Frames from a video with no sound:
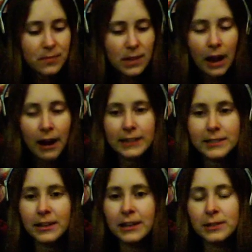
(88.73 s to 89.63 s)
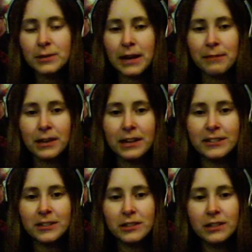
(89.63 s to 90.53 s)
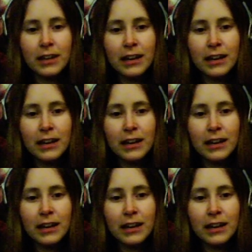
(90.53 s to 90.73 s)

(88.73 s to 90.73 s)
Alright, so here's what I'm going to do.